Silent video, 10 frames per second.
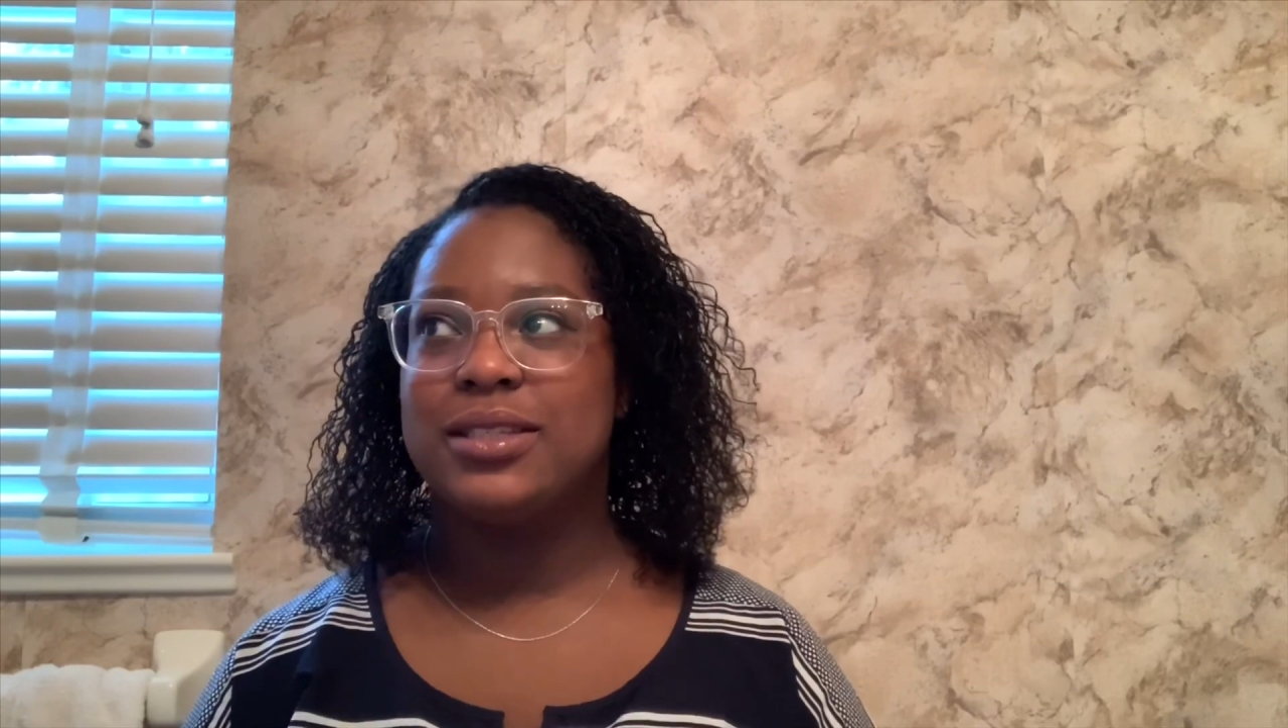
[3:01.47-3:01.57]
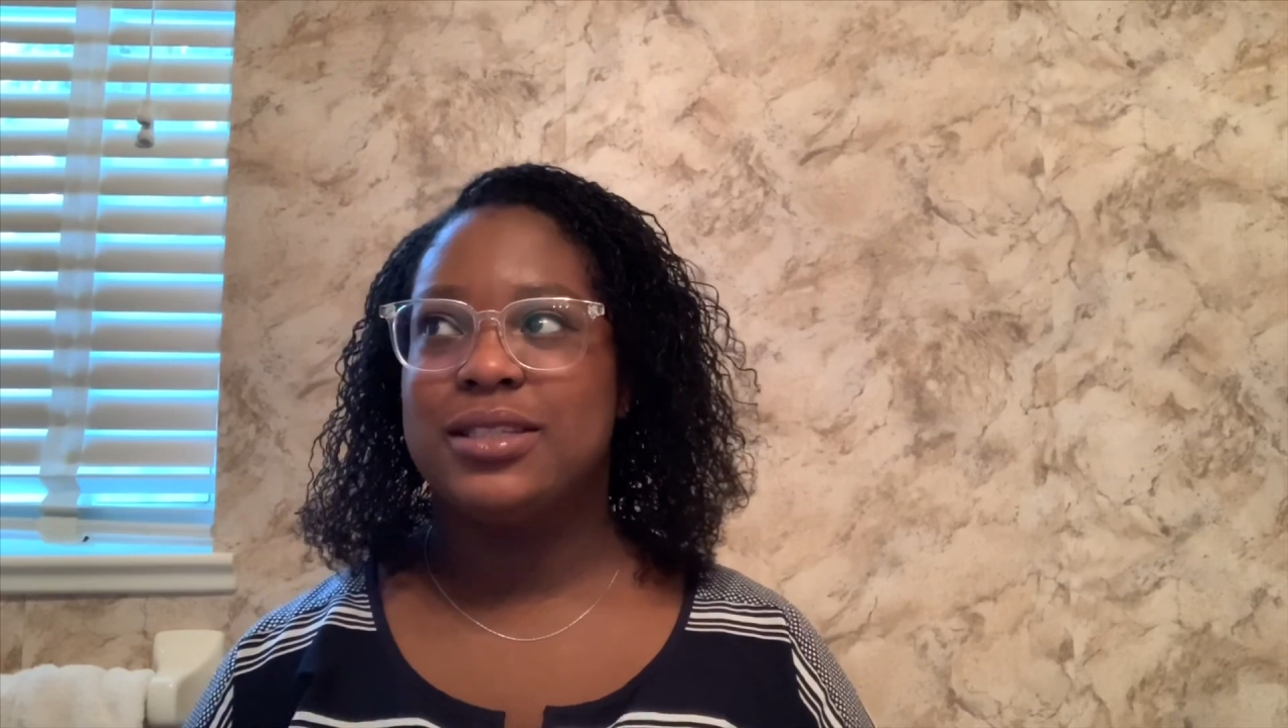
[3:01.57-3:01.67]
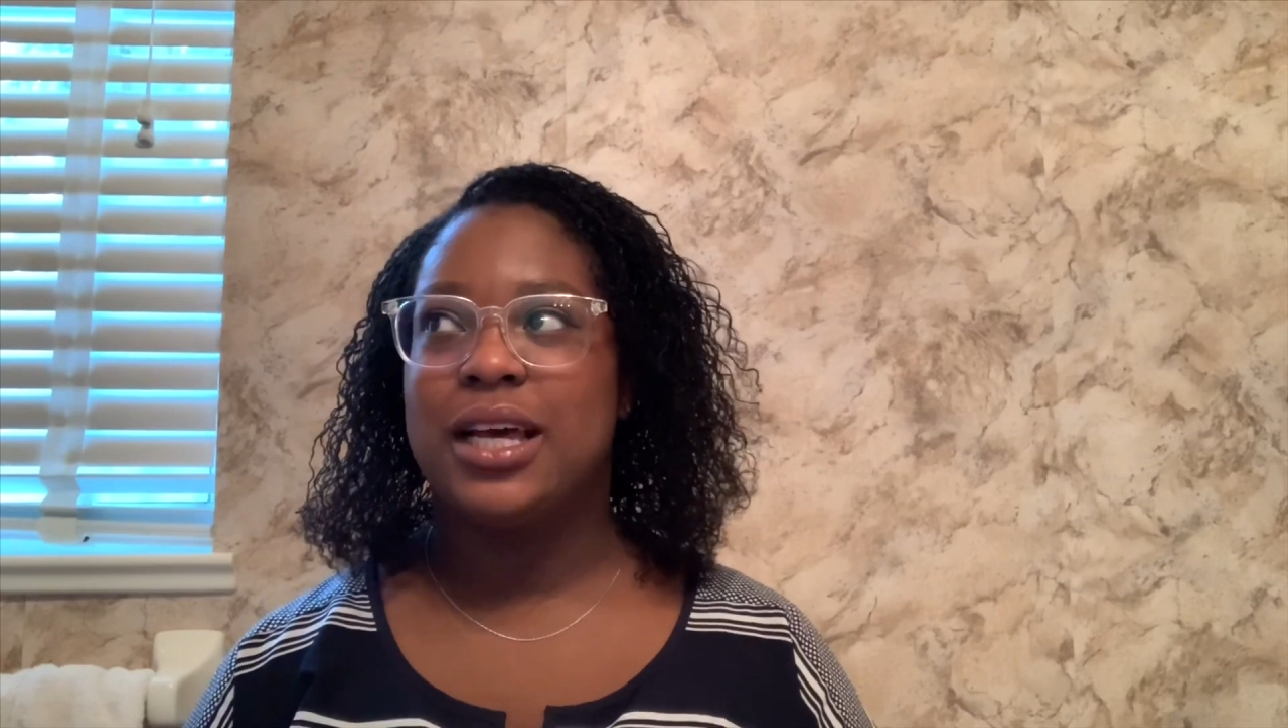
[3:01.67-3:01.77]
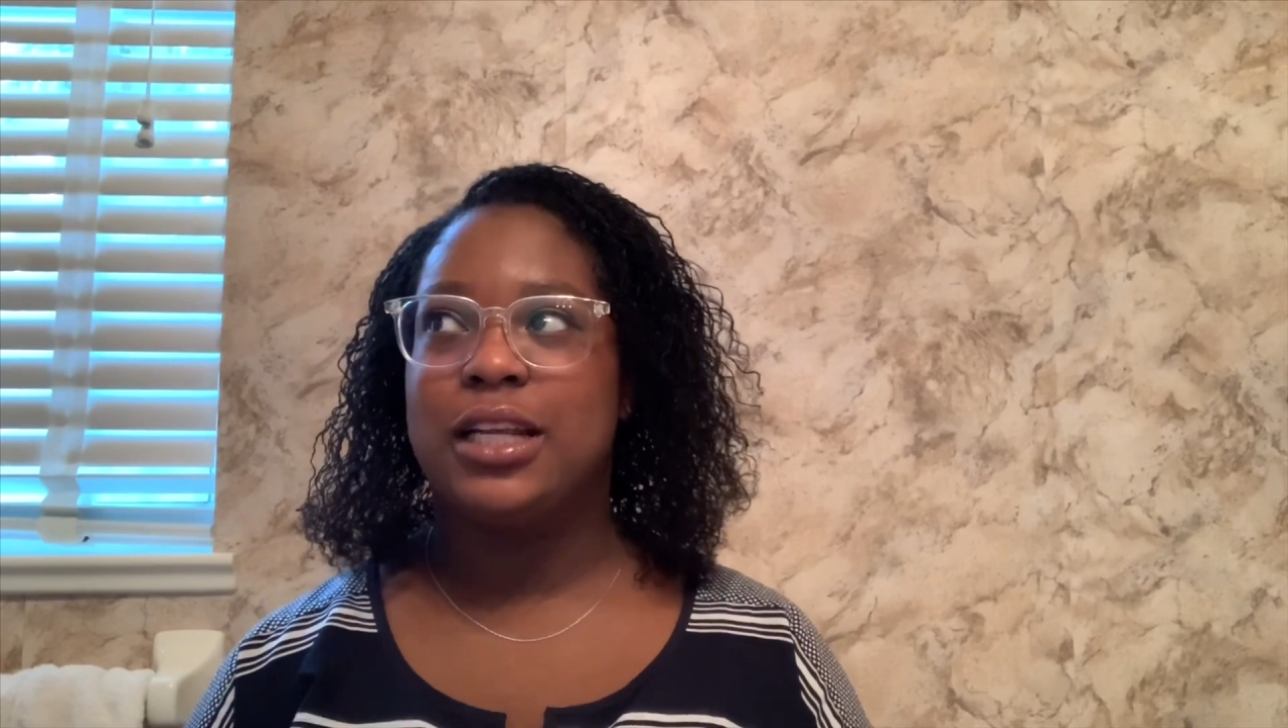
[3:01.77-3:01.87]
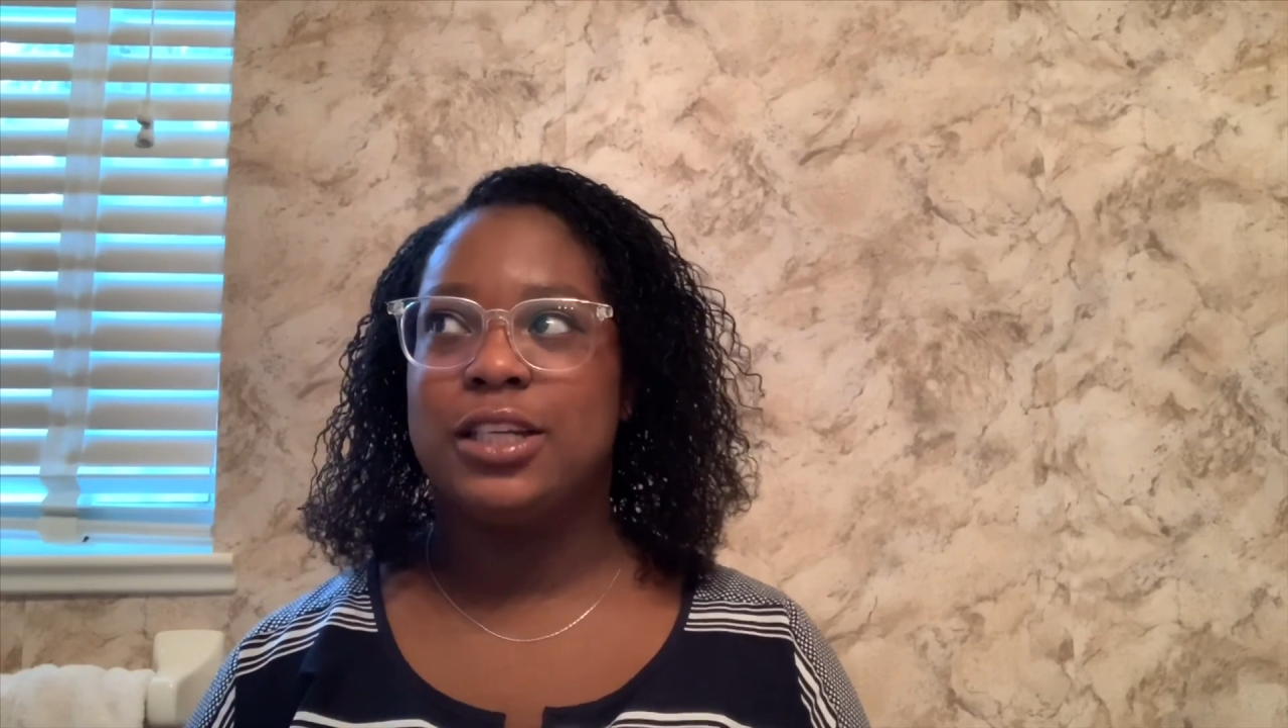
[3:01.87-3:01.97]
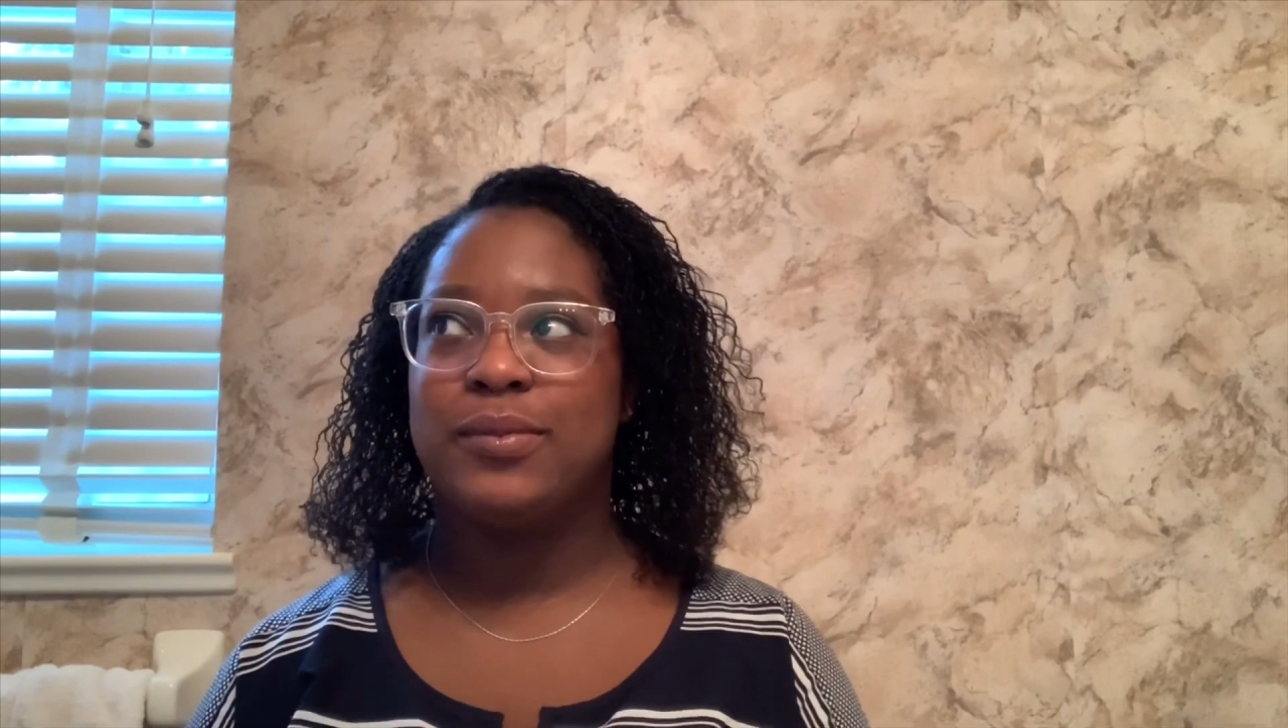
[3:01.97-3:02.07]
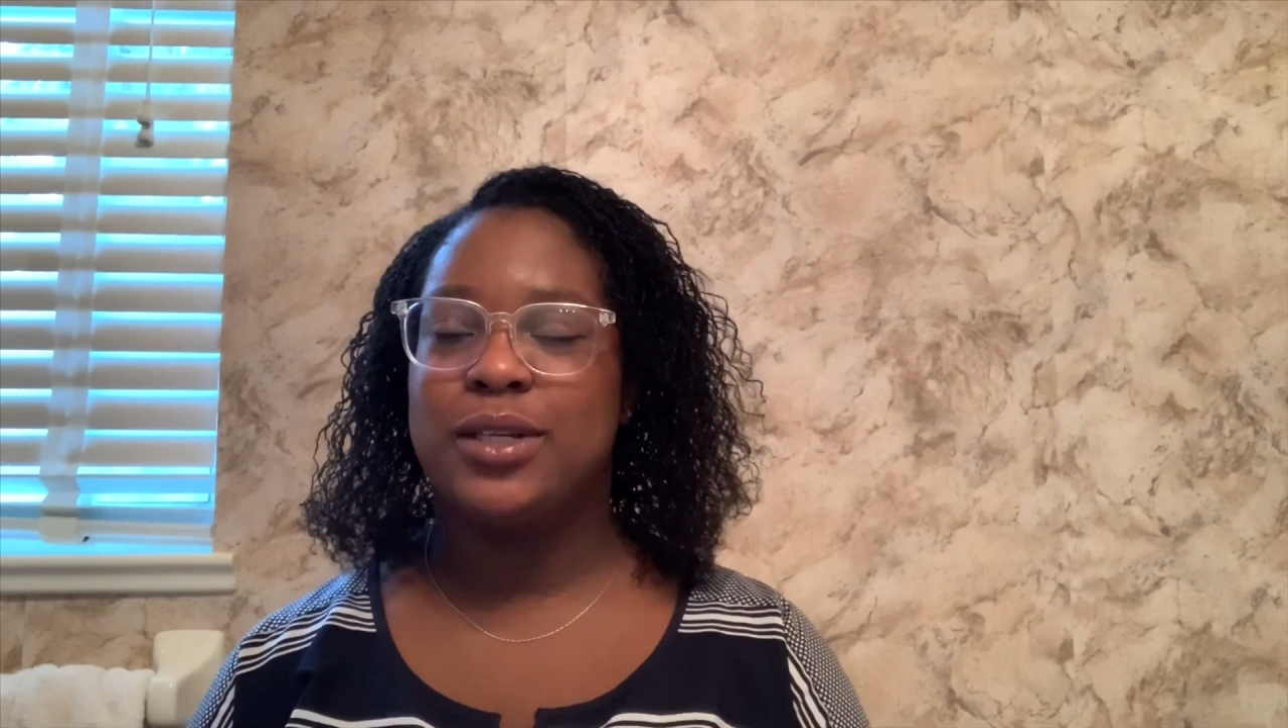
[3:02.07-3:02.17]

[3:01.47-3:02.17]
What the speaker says: touching my